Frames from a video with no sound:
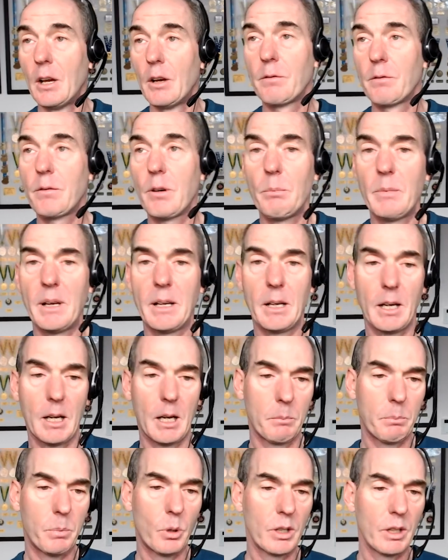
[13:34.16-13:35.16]
from a,
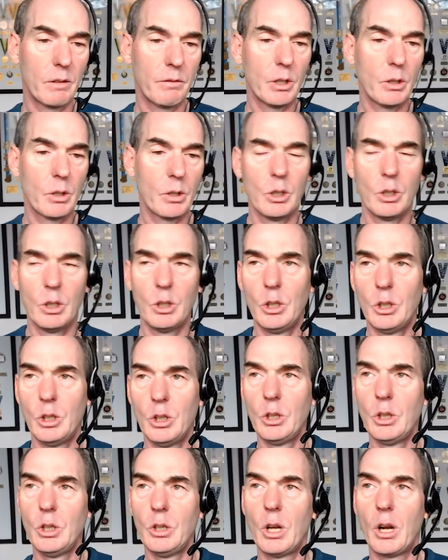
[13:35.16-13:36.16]
a point of view,
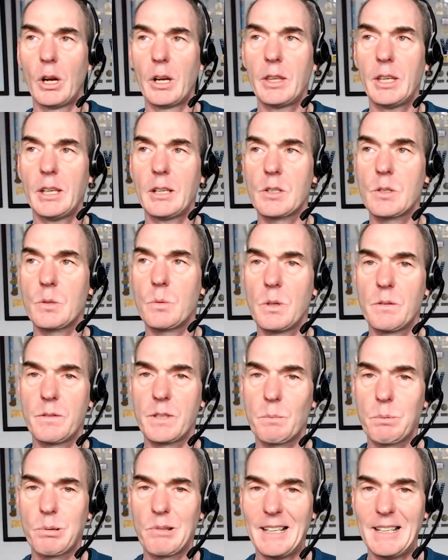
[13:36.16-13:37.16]
you know, I think
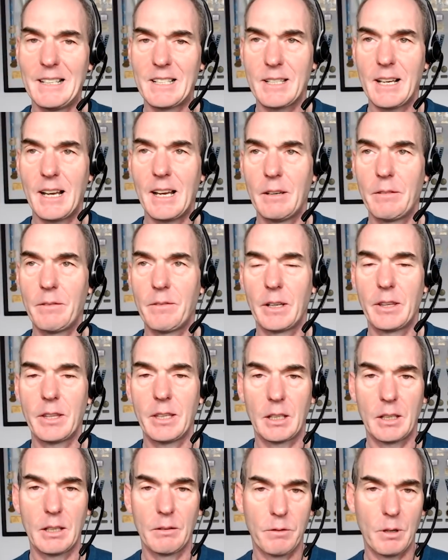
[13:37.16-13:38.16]
Zwift's pretty safe. I
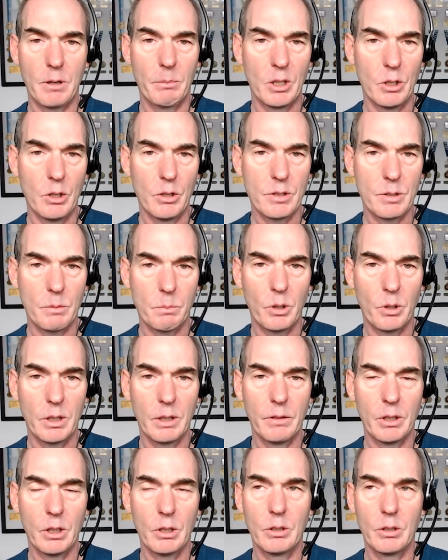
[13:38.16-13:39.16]
think from a user point
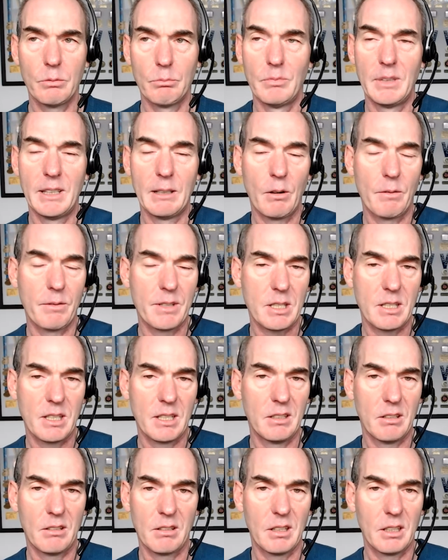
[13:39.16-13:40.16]
of view, they're obviously
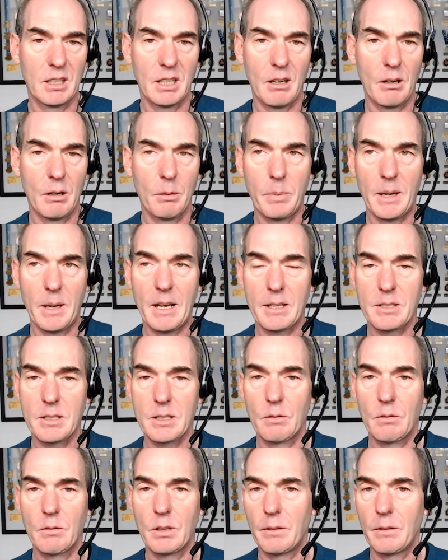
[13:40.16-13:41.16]
not going to go bust.
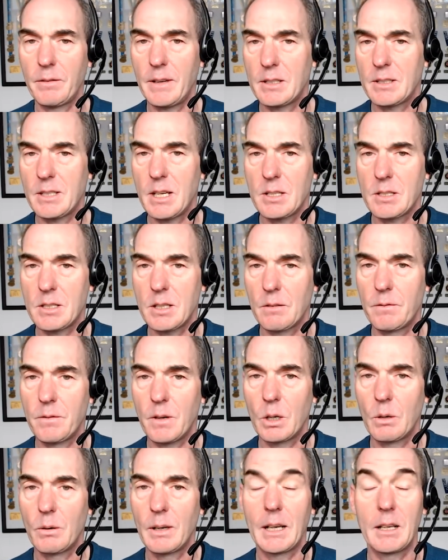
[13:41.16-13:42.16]
They've got a fantastic
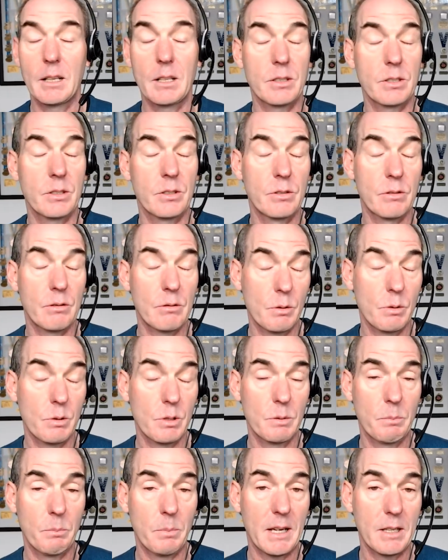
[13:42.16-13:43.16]
following and it's a
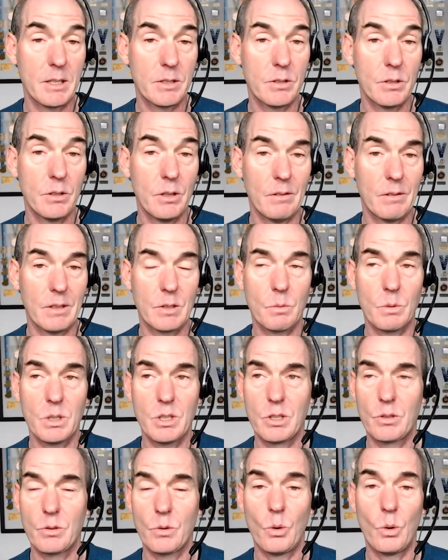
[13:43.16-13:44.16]
subscription based service,
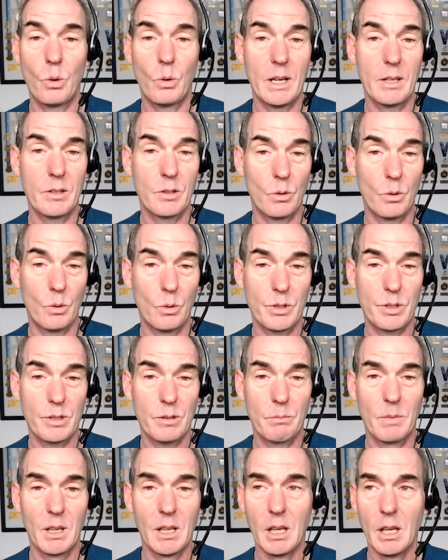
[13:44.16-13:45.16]
which is always
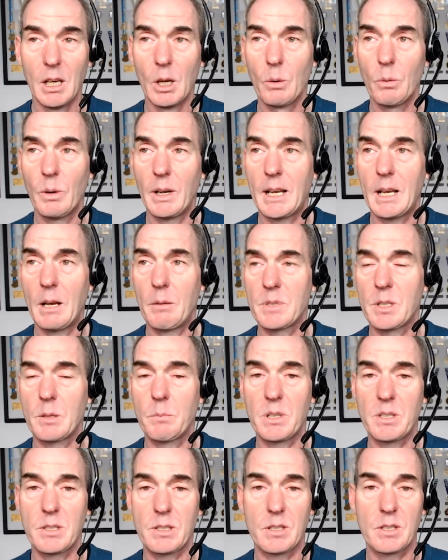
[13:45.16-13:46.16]
awesome when it comes to
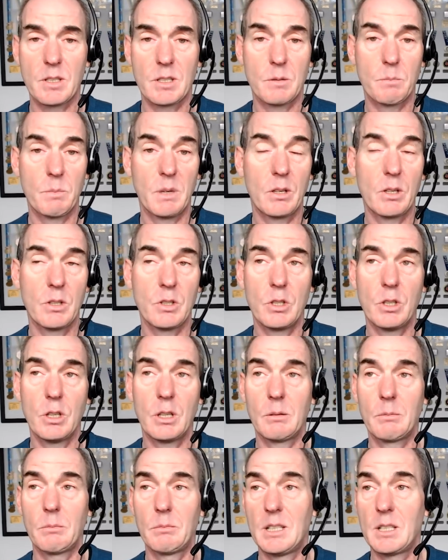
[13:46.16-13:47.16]
businesses because you
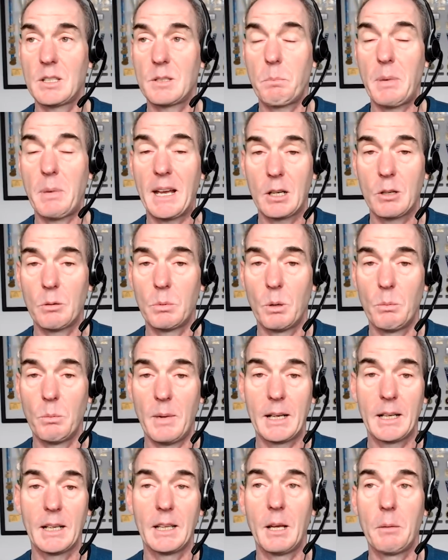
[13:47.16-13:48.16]
can, it's bankable
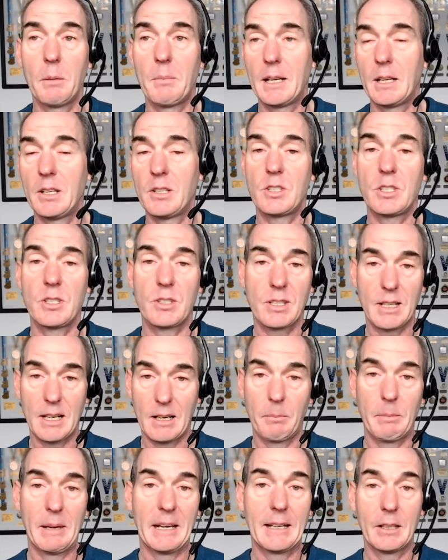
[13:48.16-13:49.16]
money. That money is just
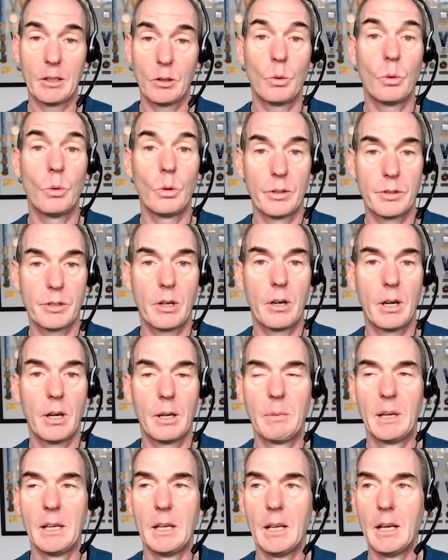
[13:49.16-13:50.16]
coming in all the
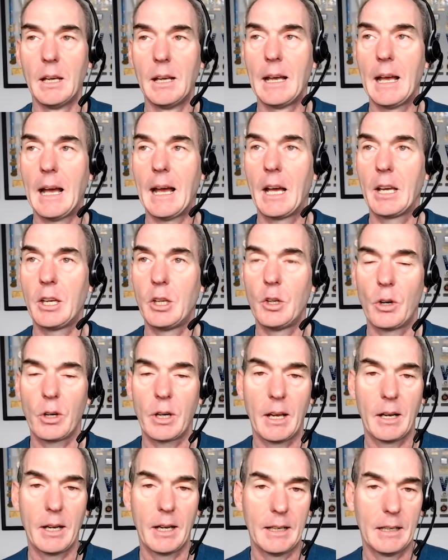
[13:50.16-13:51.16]
time. Uh, you're not
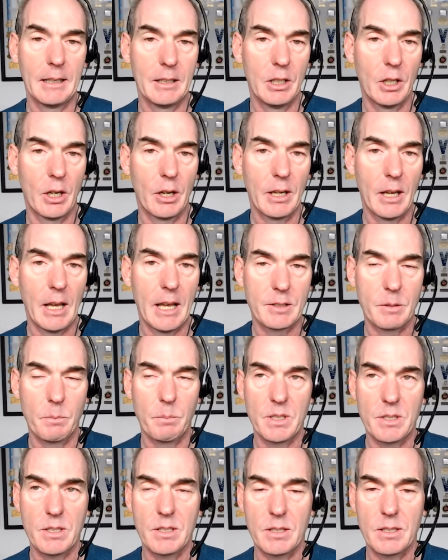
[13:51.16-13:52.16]
going, you know, as a
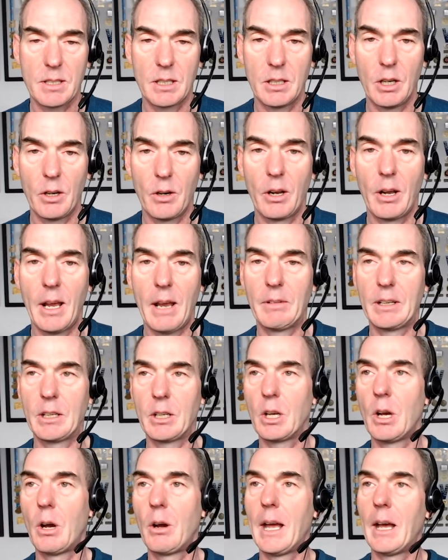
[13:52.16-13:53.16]
business, they're not having to
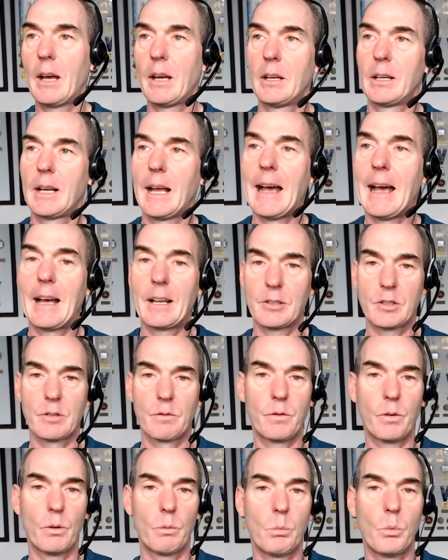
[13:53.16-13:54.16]
go out and hunt
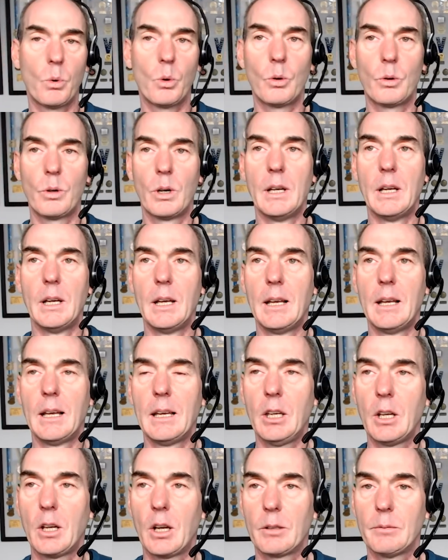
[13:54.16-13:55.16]
for more,
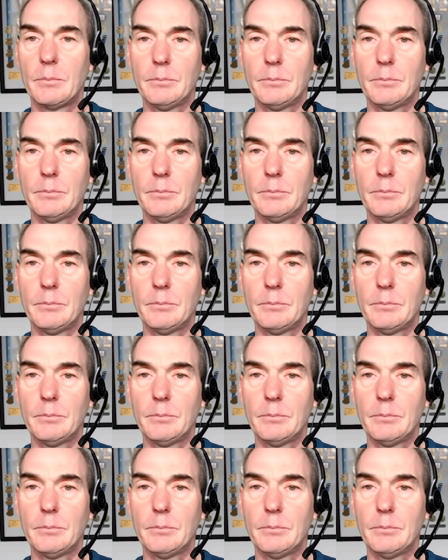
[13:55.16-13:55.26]
you know,